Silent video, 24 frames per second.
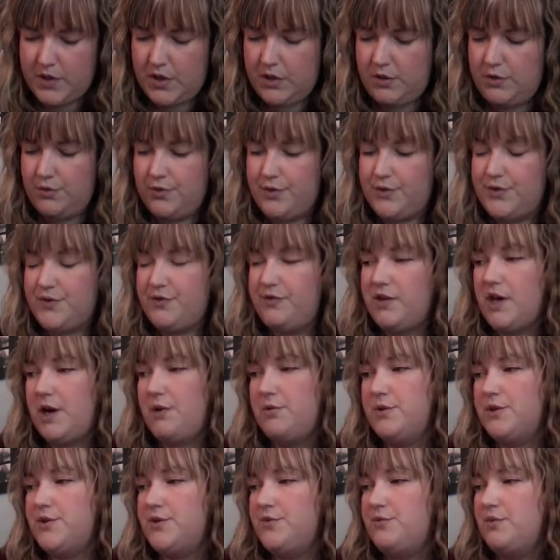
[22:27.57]
oh, those
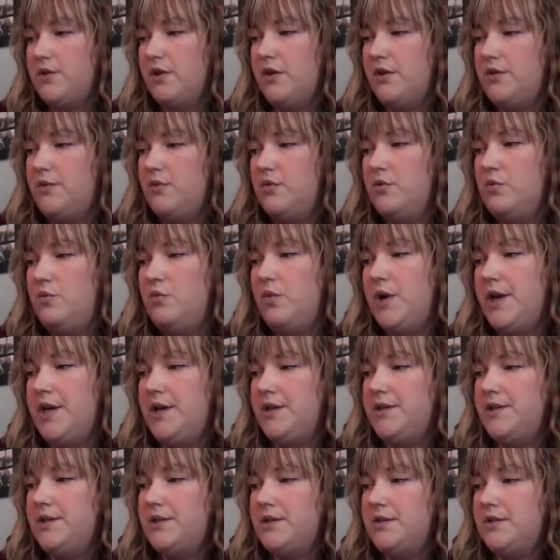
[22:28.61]
flowers were on
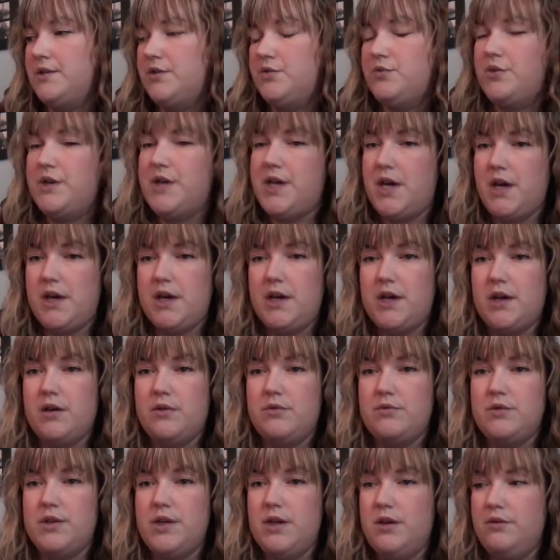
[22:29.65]
white 28
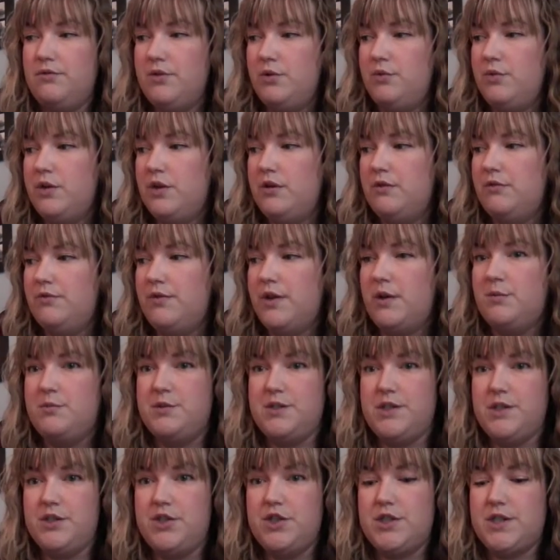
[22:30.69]
count even weave
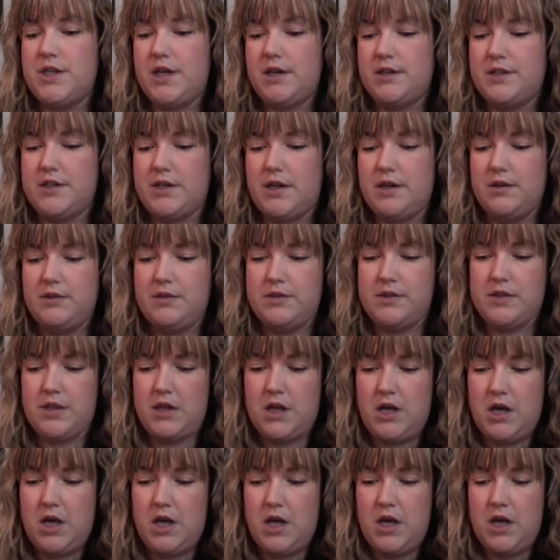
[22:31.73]
MCG textiles.
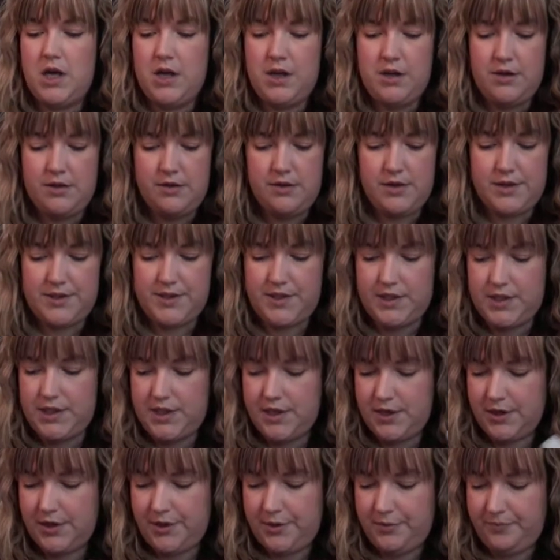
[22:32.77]
This
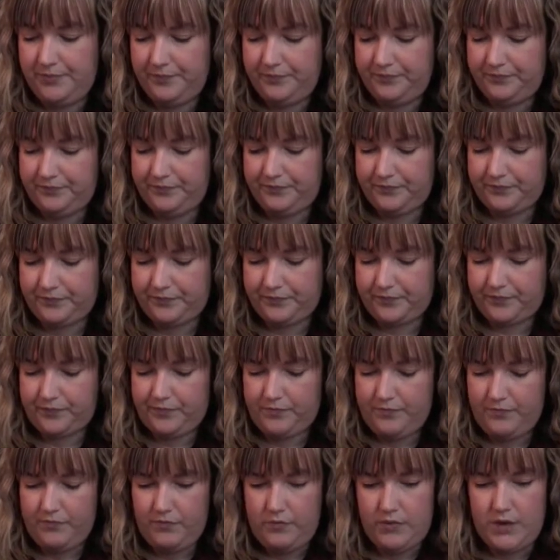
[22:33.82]
deer
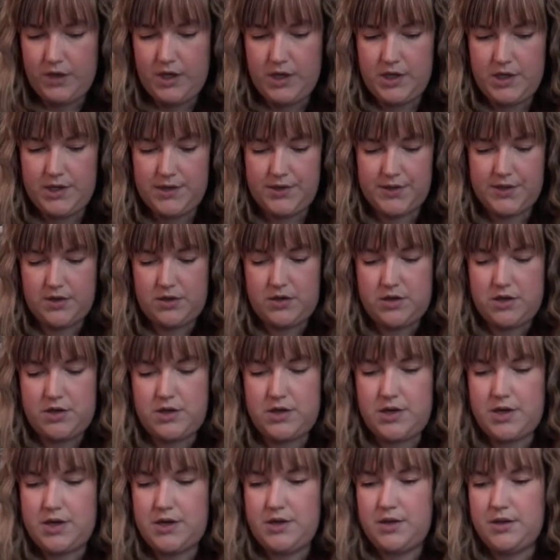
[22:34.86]
is
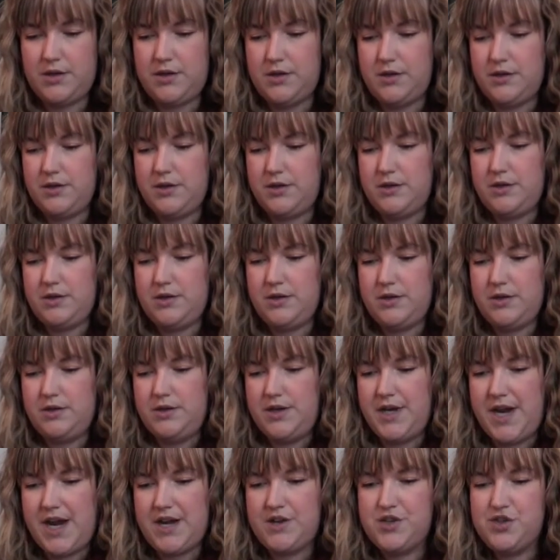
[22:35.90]
on
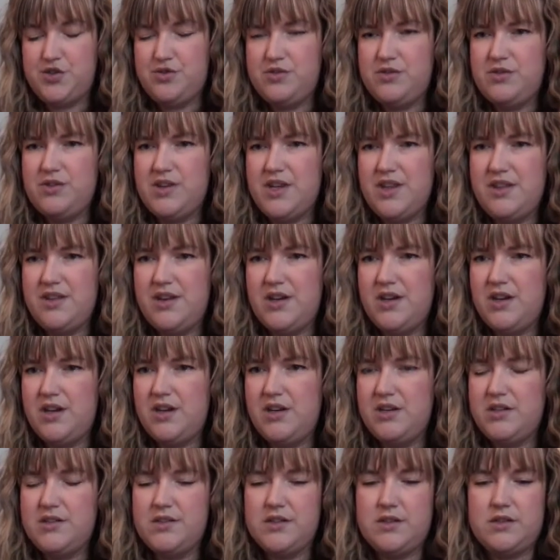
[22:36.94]
natural, I think it
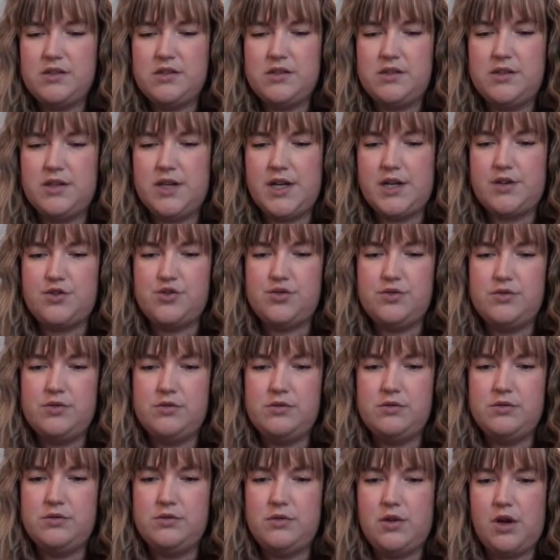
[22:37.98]
is. Natural,
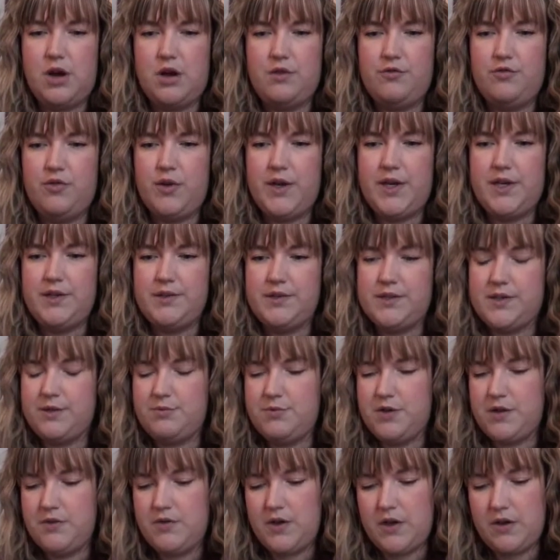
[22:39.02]
off-white,
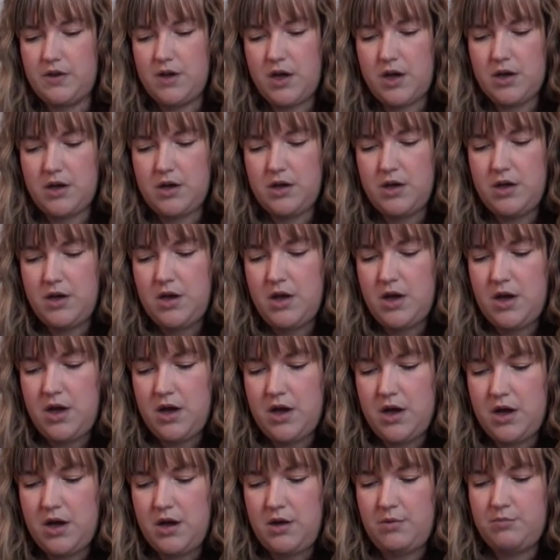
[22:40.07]
something like that.
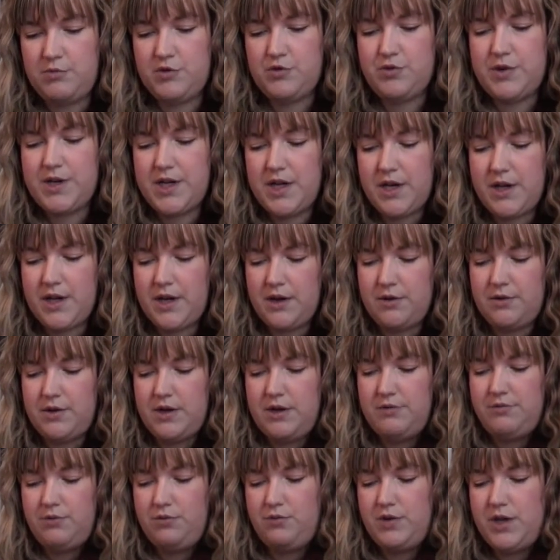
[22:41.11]
28 count
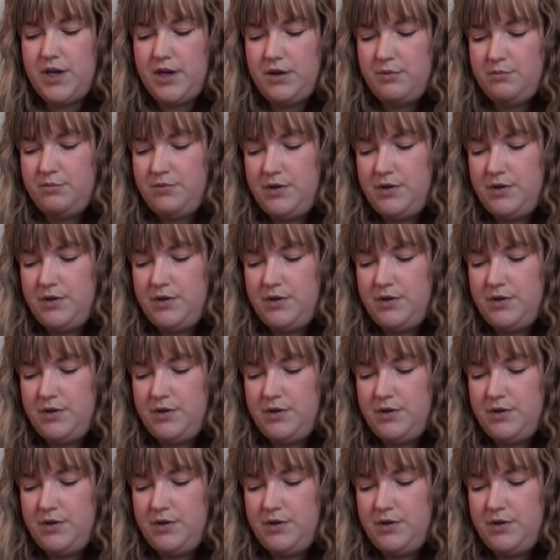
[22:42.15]
even weave